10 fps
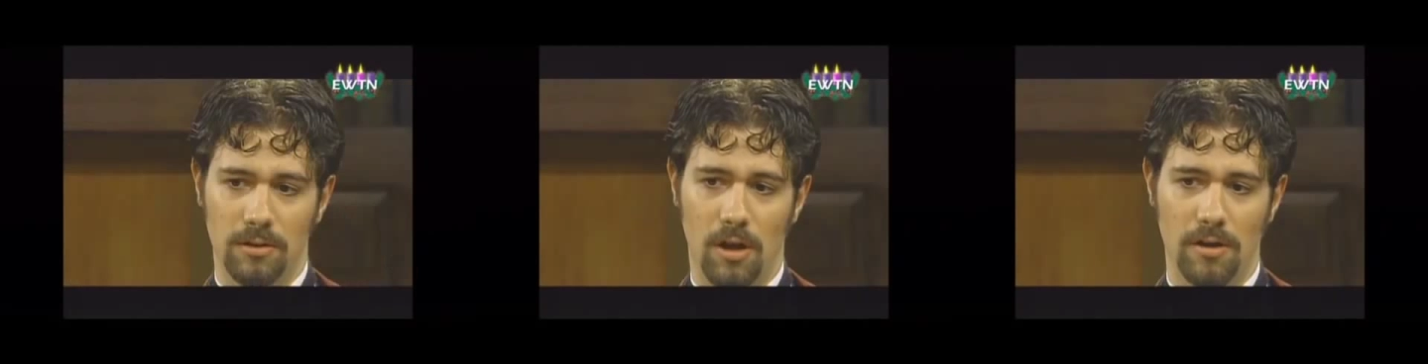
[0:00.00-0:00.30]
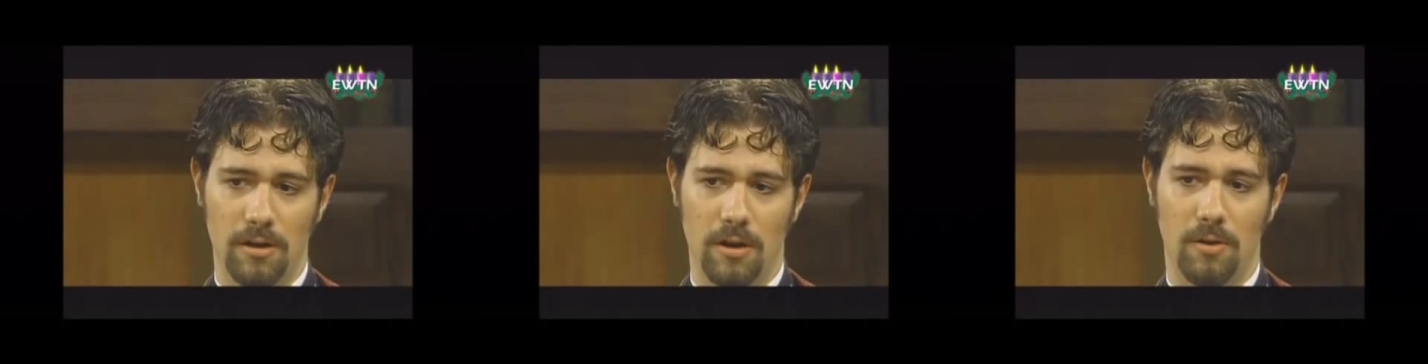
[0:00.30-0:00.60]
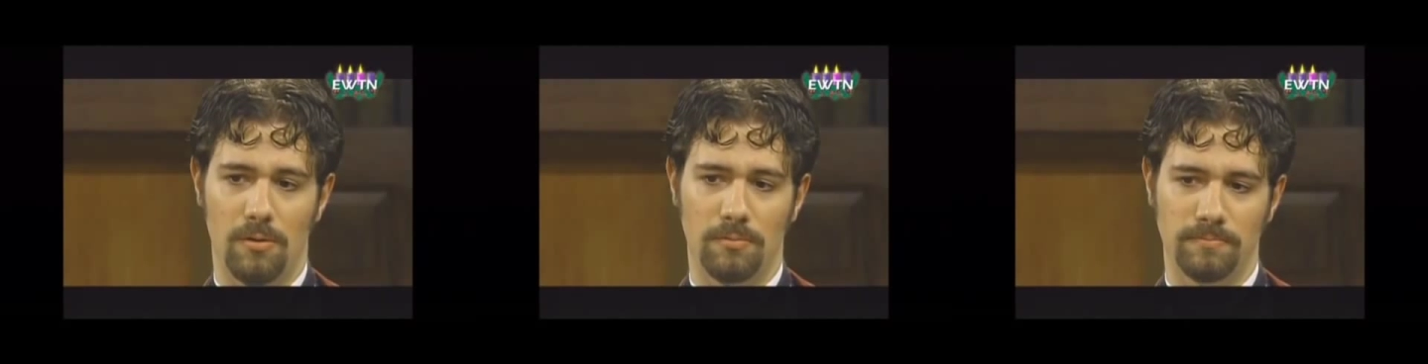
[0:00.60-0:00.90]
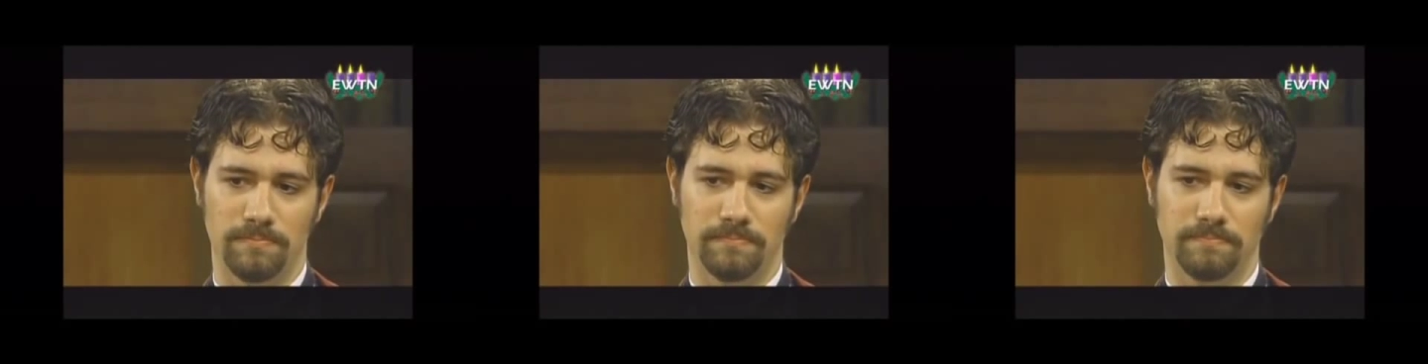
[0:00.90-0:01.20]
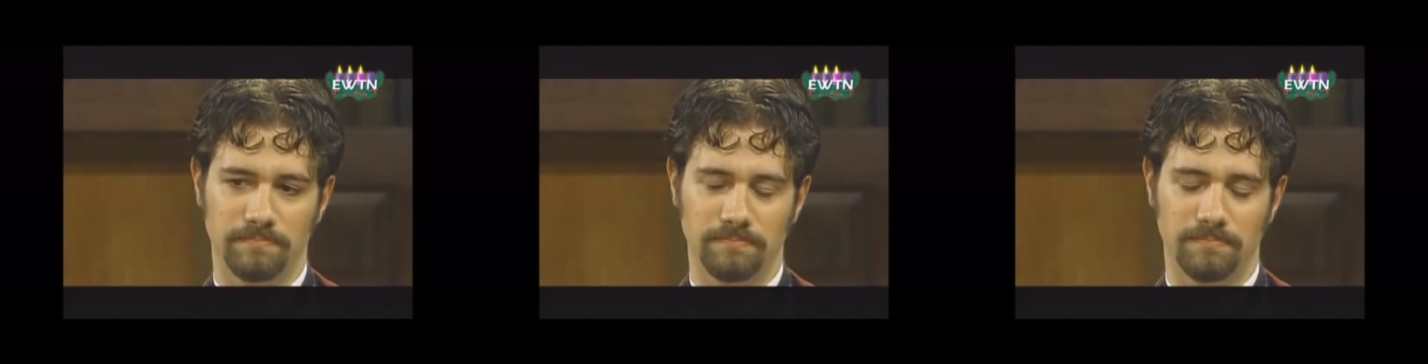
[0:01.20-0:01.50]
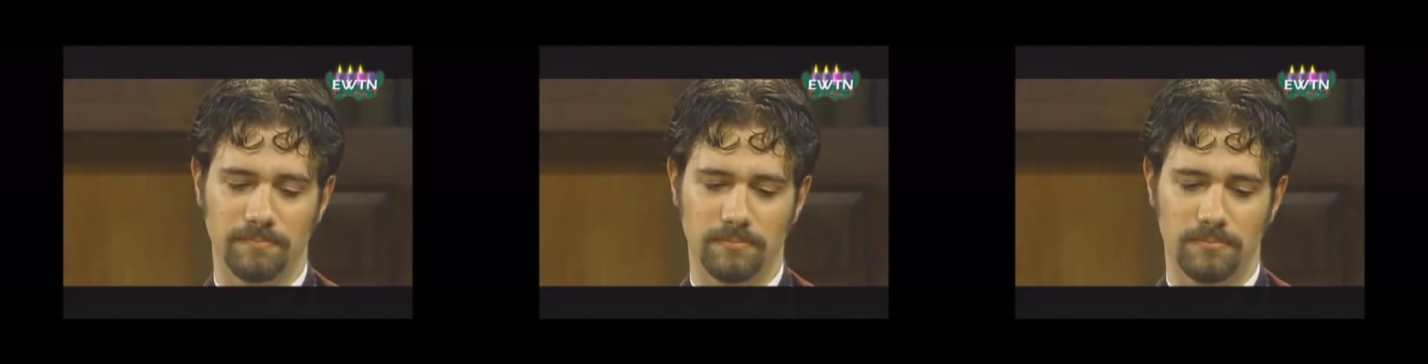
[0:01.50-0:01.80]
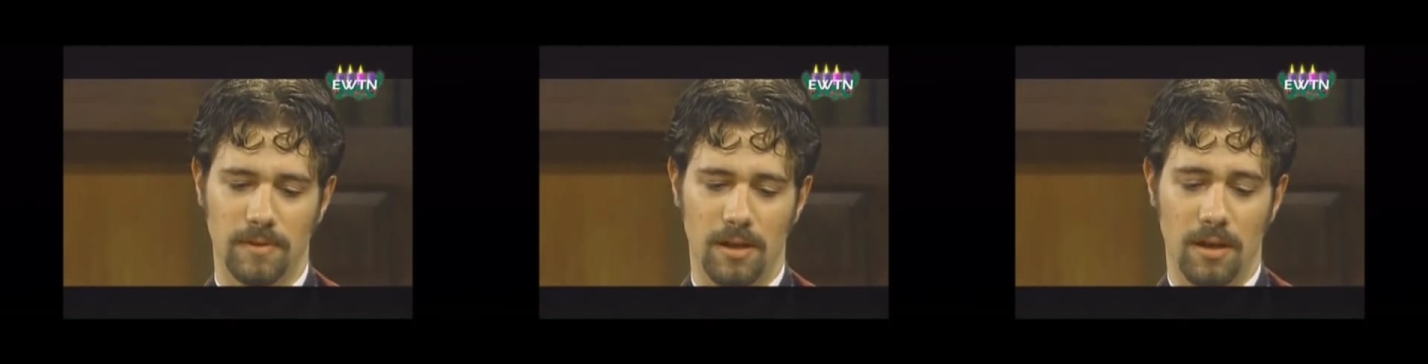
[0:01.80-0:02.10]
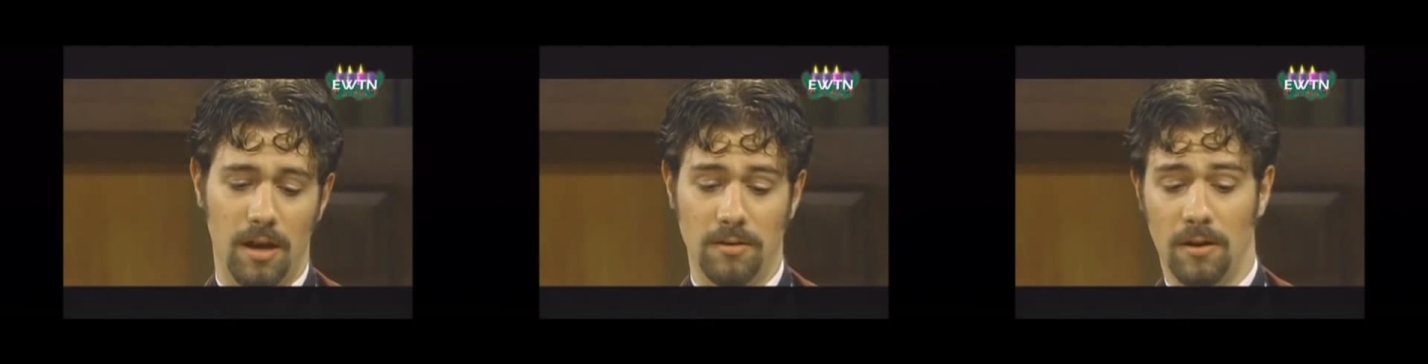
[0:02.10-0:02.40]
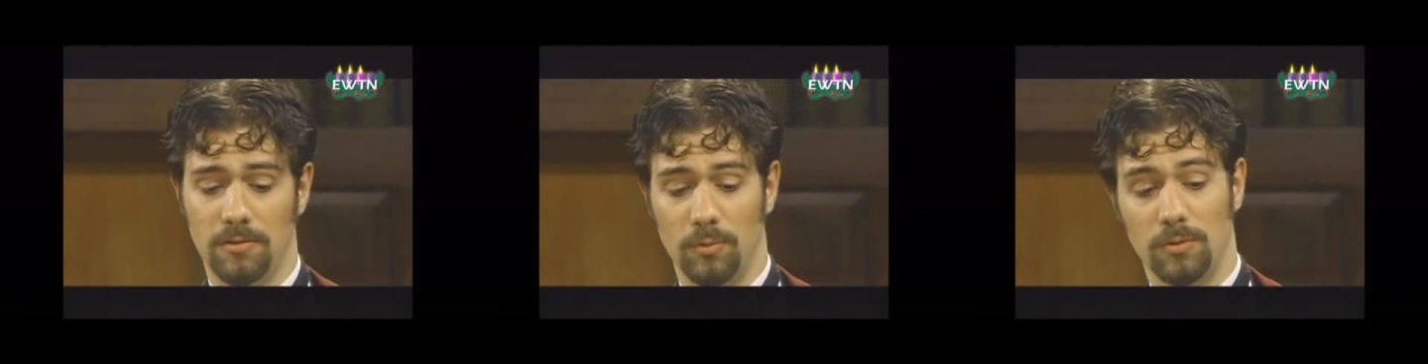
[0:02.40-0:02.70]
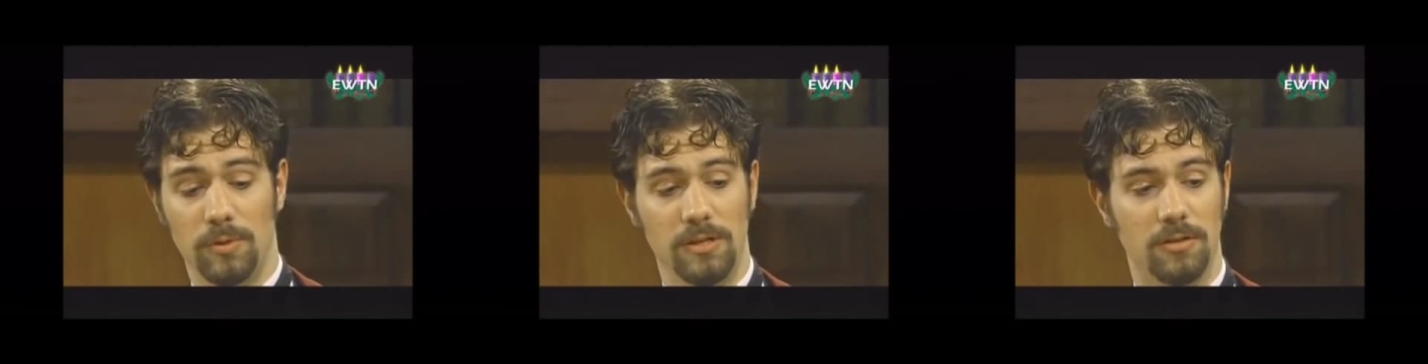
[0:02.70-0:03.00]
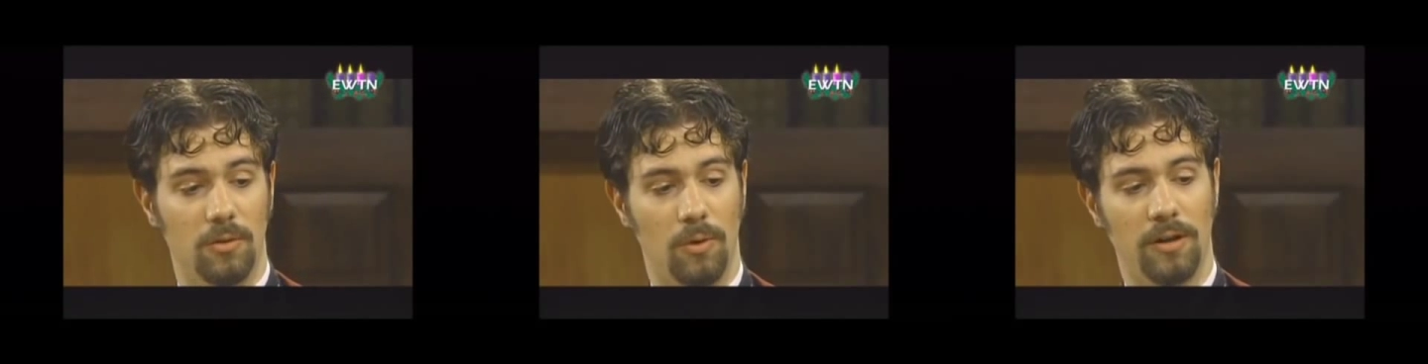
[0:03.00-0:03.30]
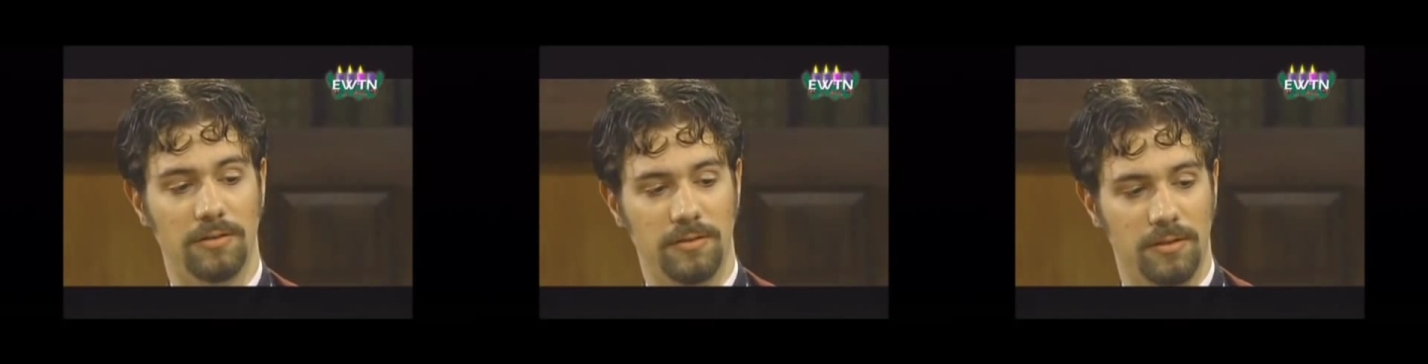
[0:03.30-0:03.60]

long ago, and not what we shall want